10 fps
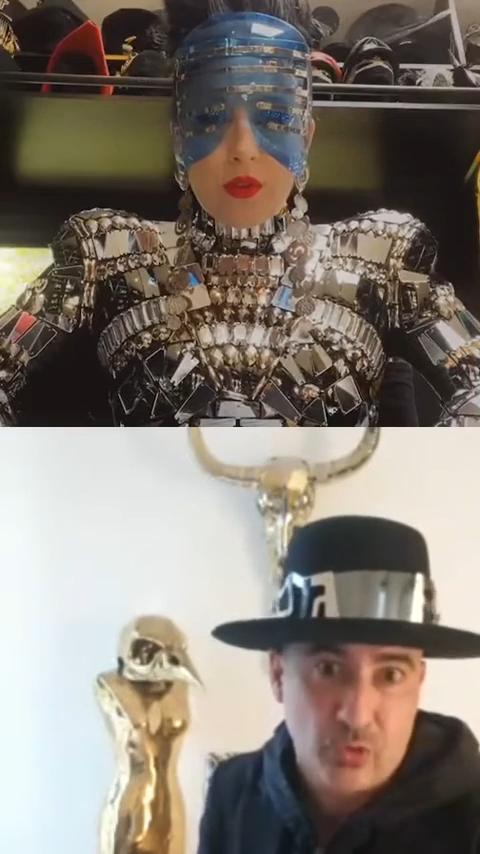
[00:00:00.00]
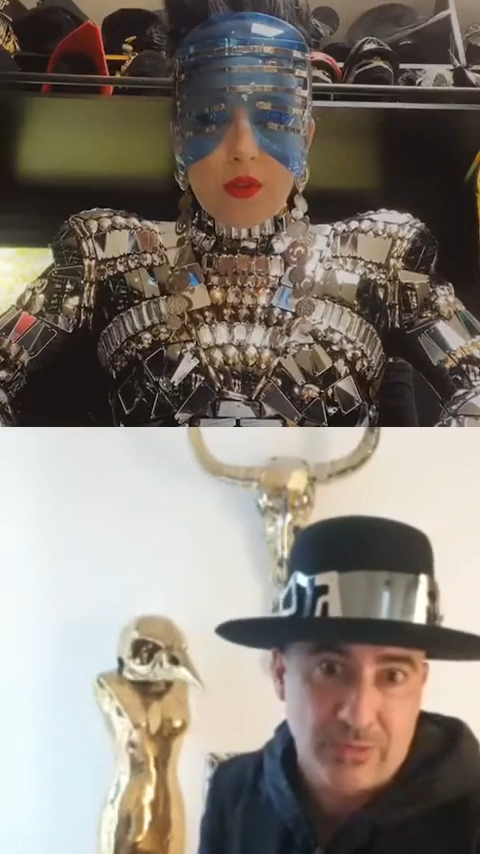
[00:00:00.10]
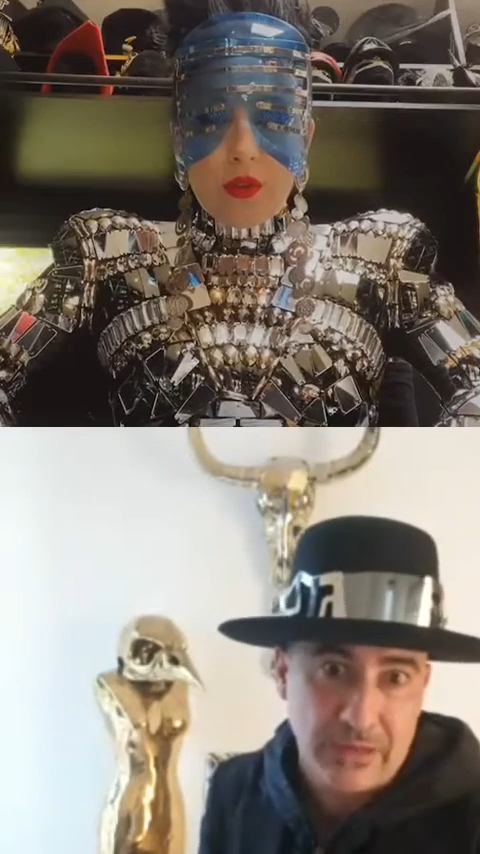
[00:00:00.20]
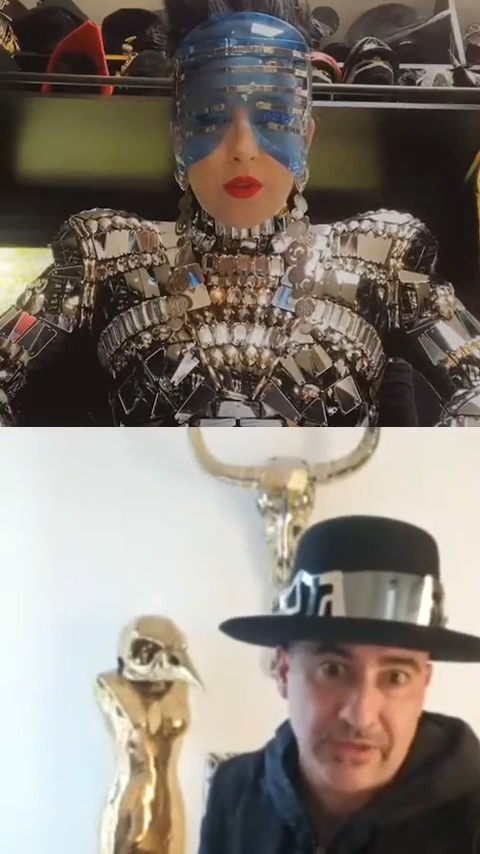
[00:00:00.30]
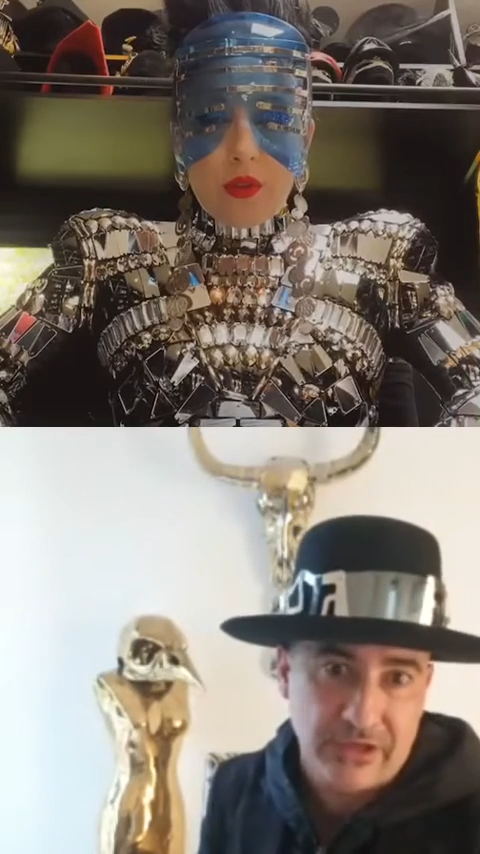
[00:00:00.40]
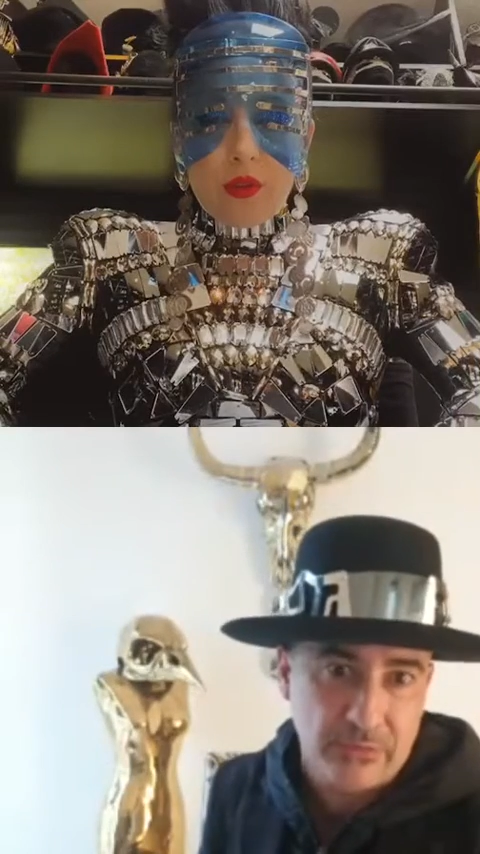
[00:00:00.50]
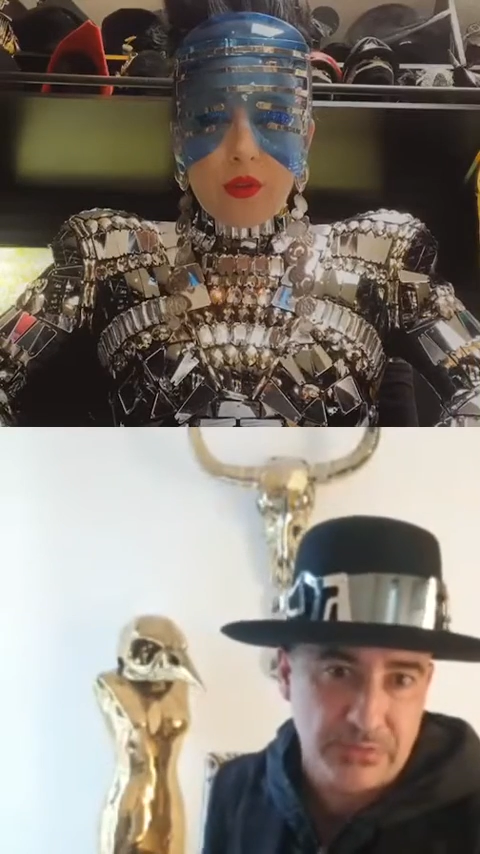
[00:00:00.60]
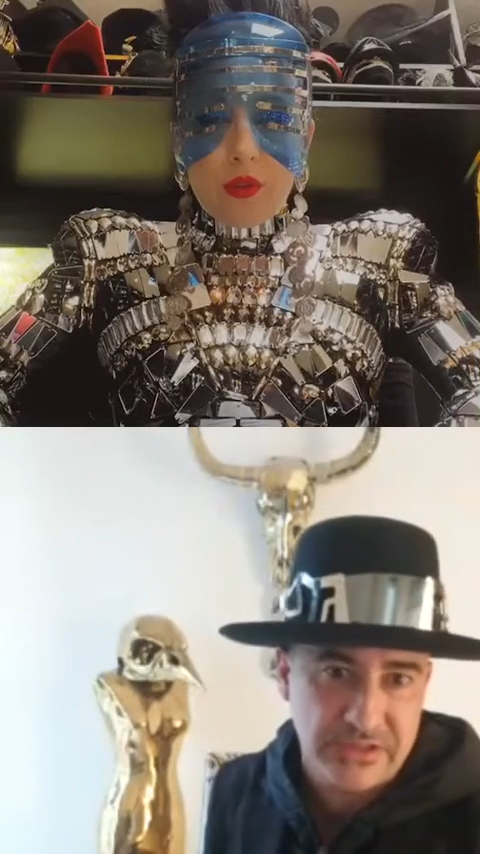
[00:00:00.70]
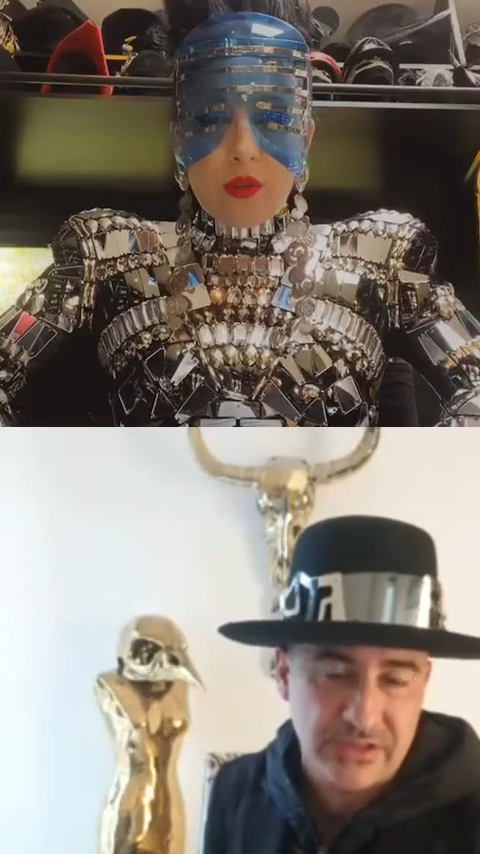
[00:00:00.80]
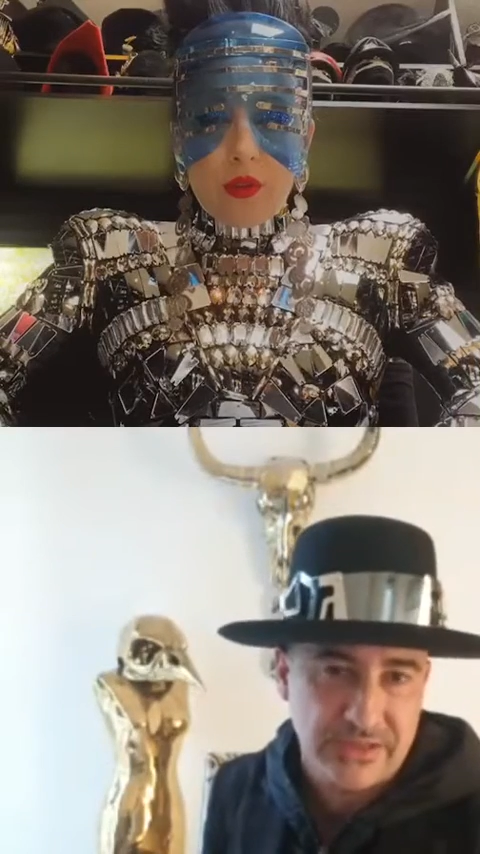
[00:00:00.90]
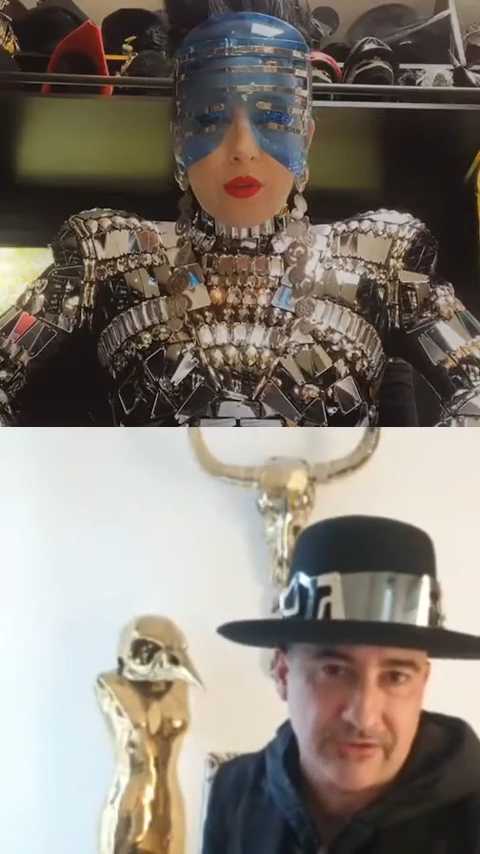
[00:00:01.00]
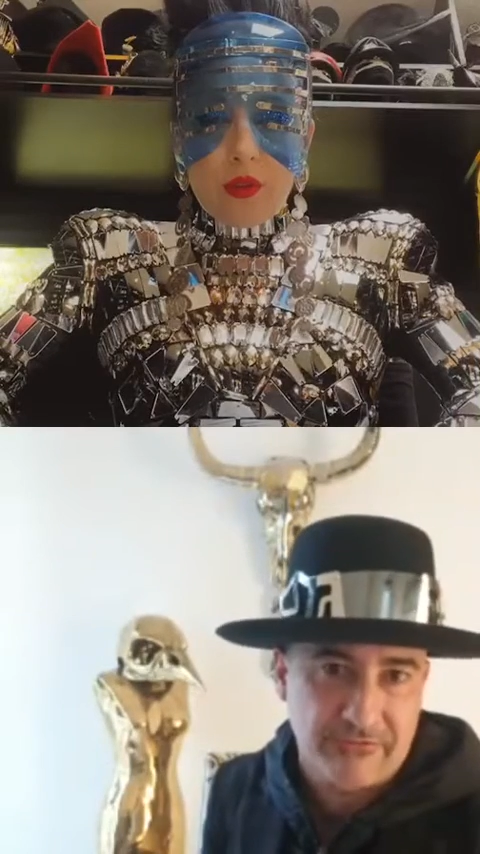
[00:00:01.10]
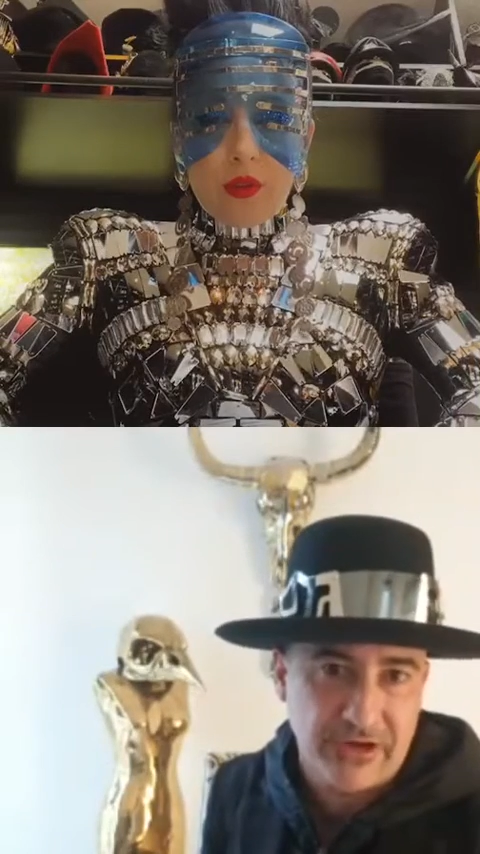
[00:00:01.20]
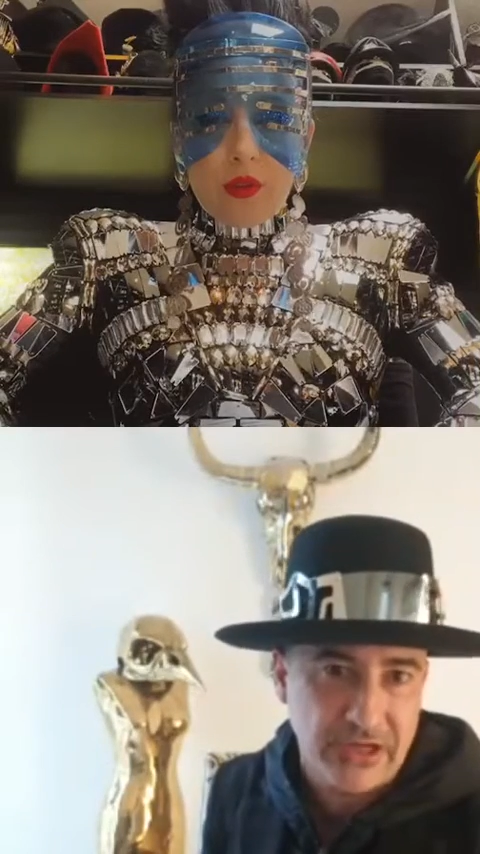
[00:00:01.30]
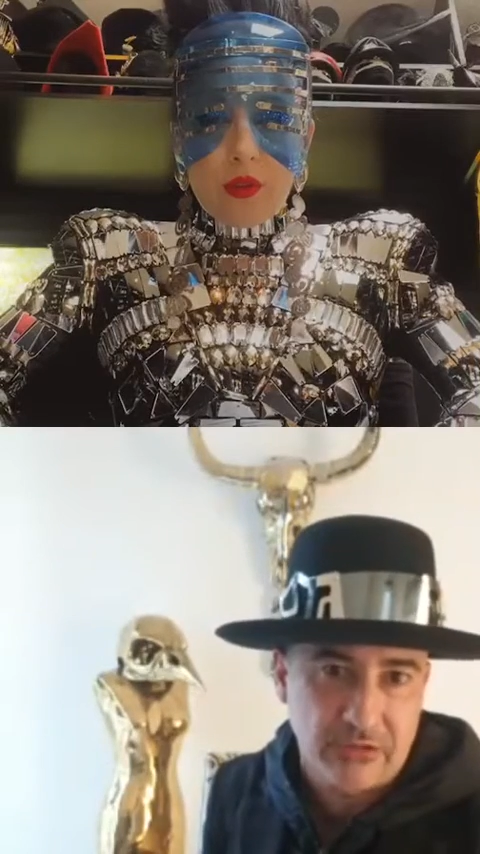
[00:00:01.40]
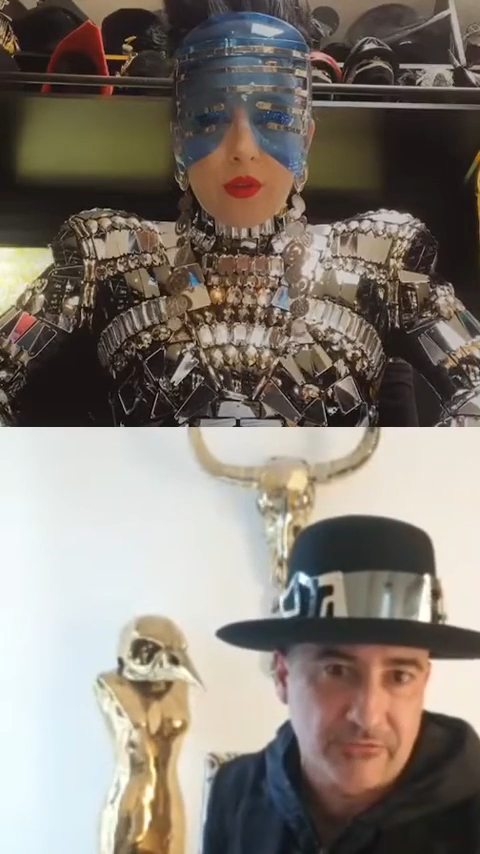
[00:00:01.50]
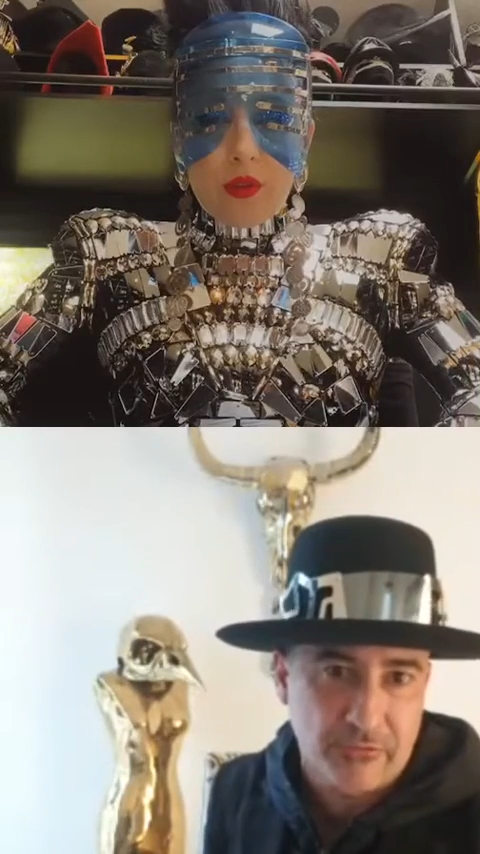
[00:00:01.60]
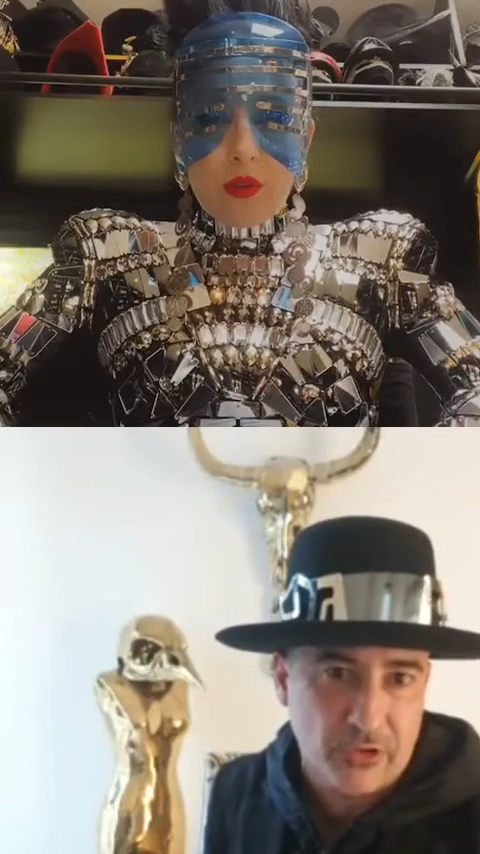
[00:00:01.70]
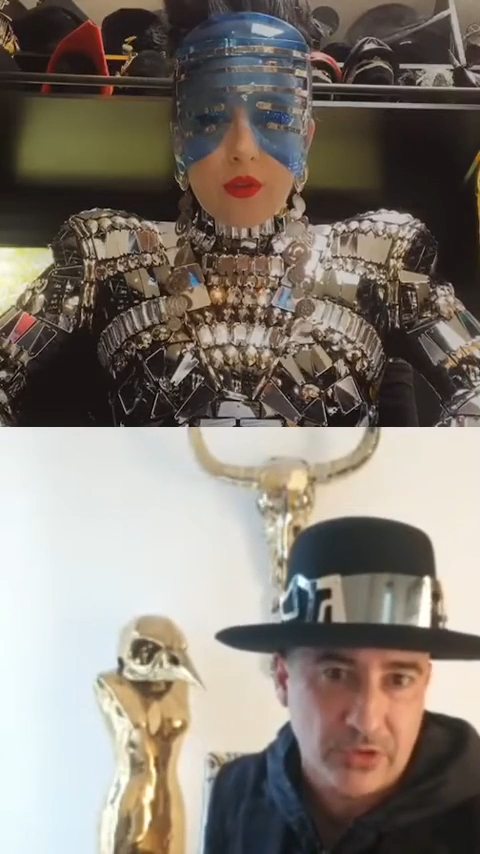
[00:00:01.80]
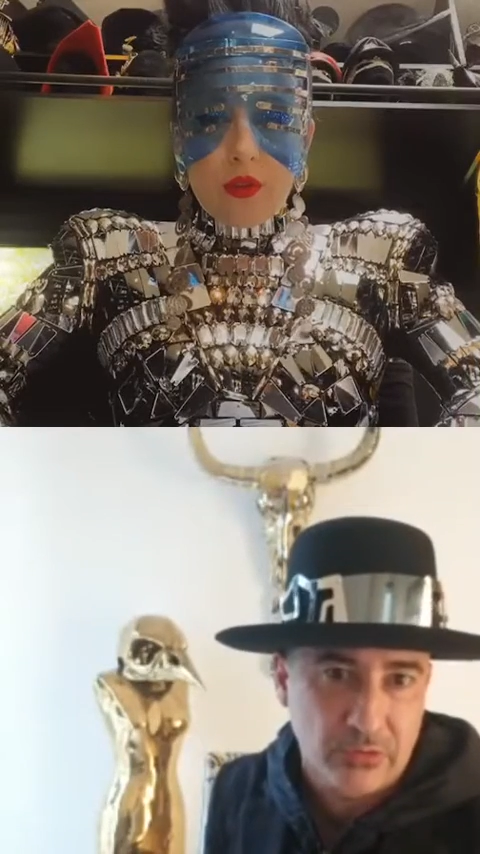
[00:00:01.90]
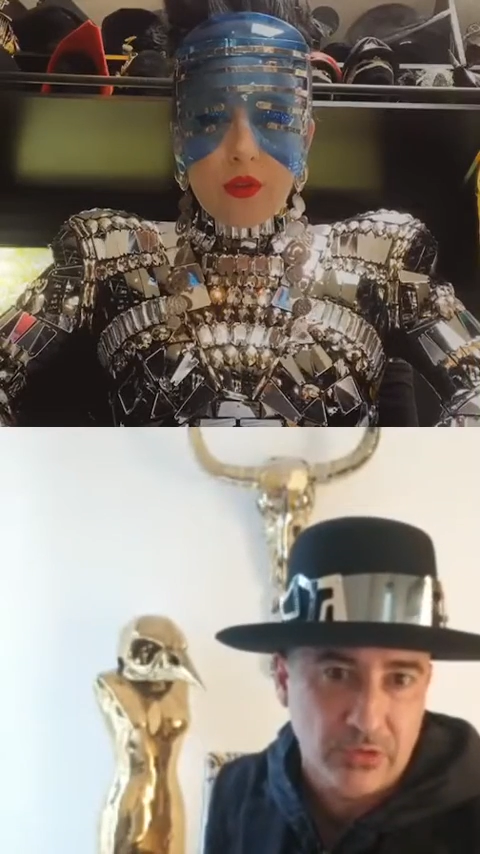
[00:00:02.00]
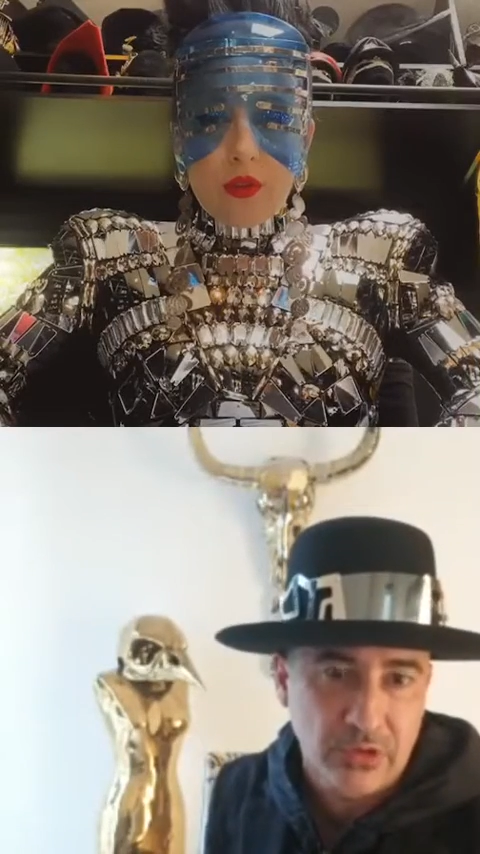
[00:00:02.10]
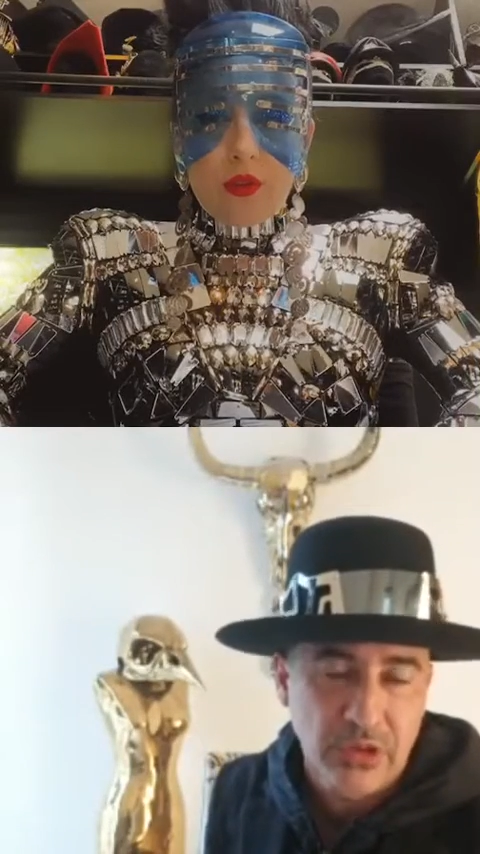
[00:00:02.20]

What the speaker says: my metal pieces are very comfortable,